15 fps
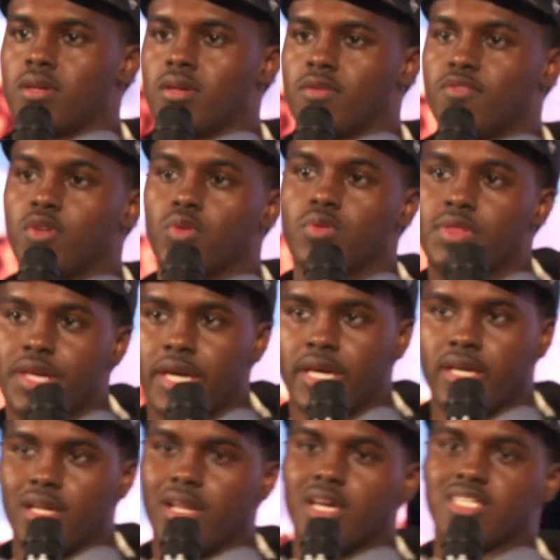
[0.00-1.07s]
filled with ache
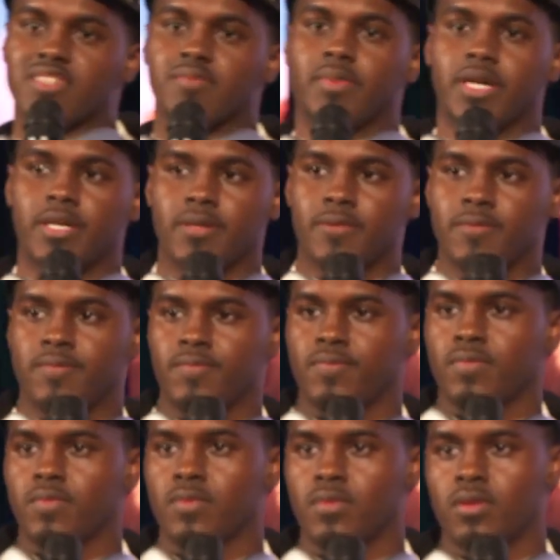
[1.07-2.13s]
and loss of might,
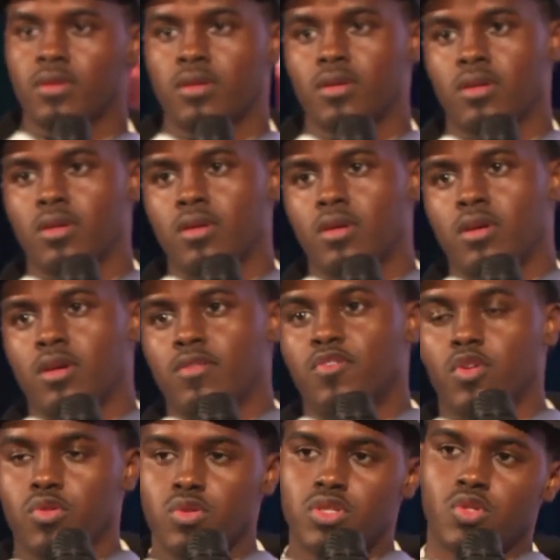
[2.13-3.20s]

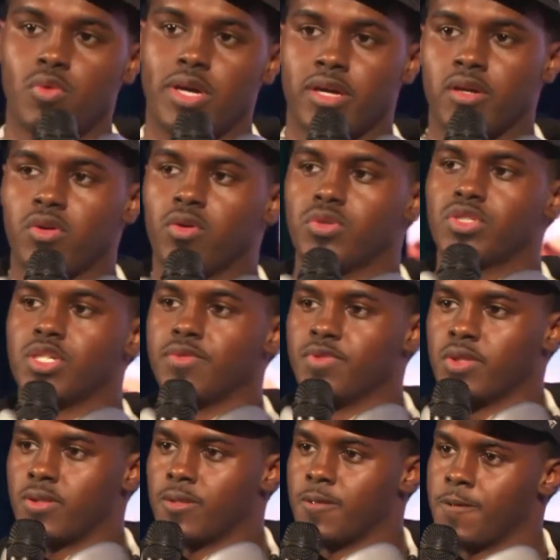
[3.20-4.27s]
filled with sweat and cold shiver,
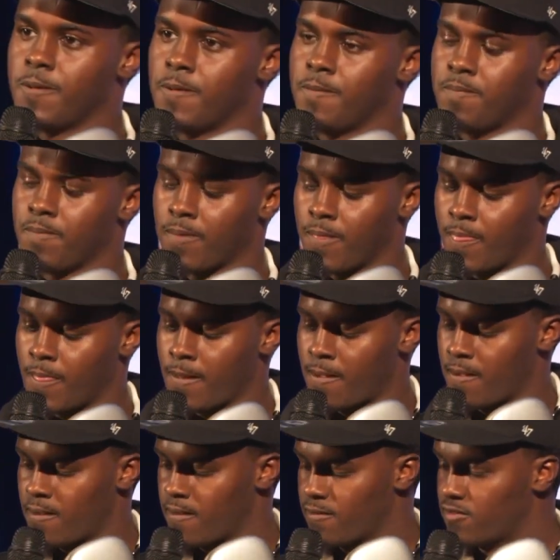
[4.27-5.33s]

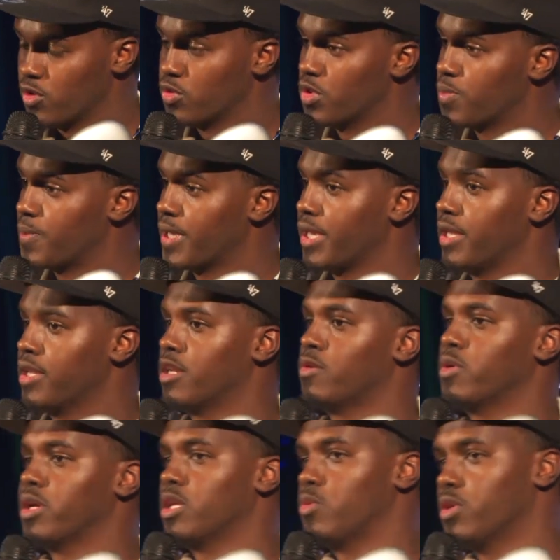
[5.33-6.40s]
filled with pain and it
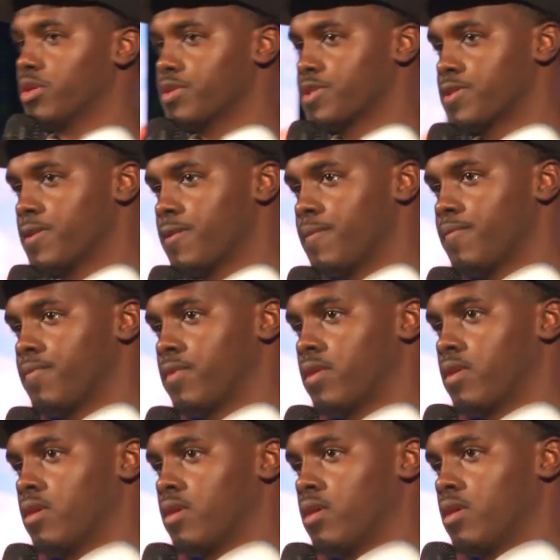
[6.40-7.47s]
rarely withers.
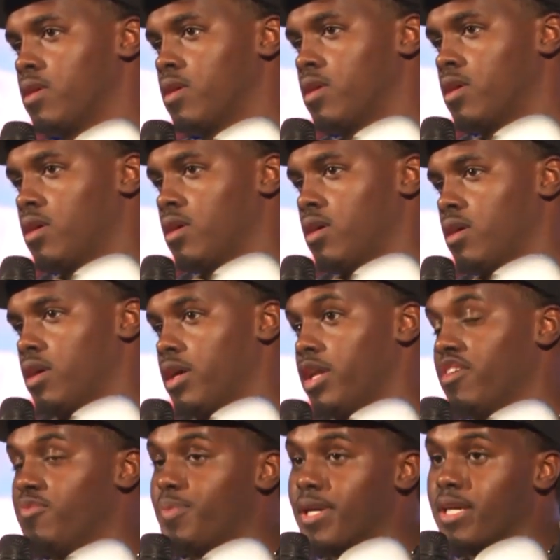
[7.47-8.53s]

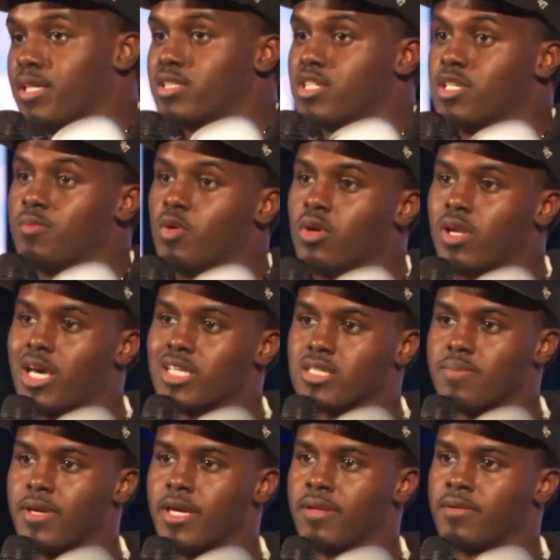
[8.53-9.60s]
Enough pain to demoralize a
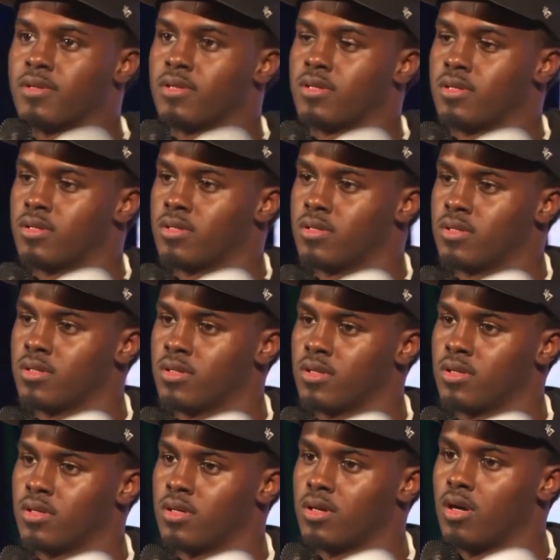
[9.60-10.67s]
man,
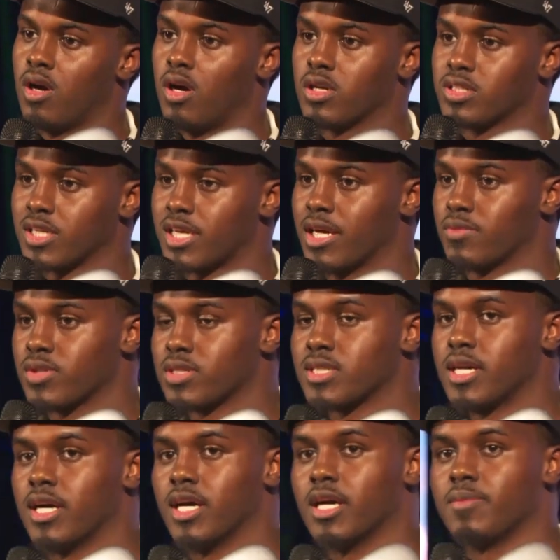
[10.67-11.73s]
hard to count the
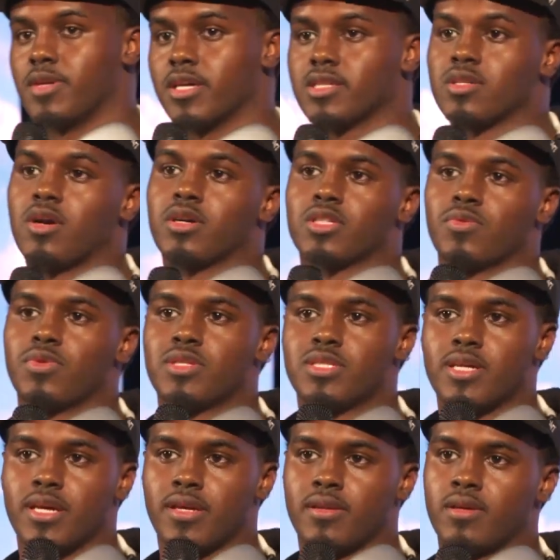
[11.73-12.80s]
time, yes, hard to
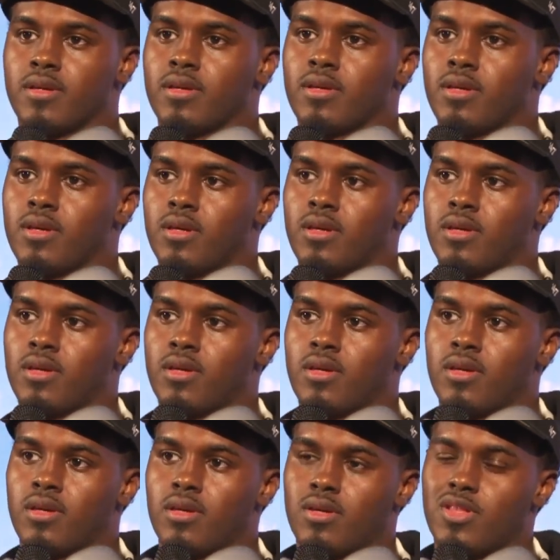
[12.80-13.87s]
withstand.
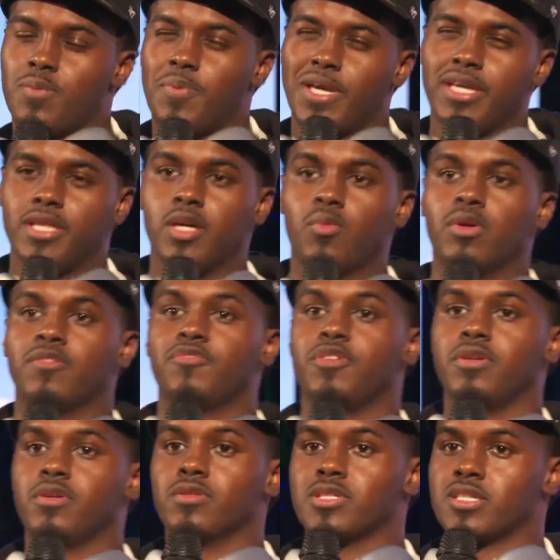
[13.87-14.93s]
The pain that one
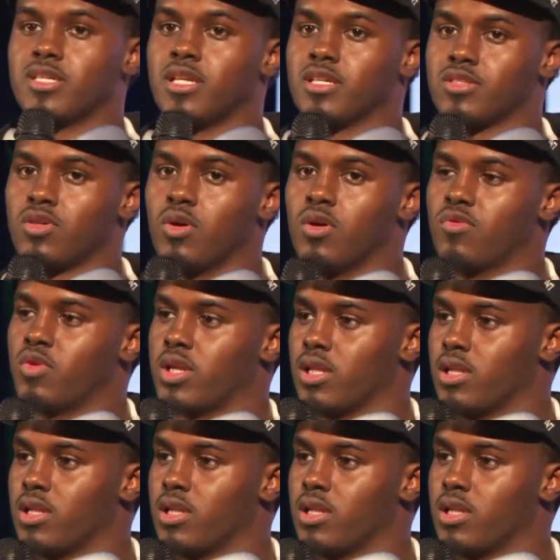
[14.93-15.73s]
feels as he lets go of what he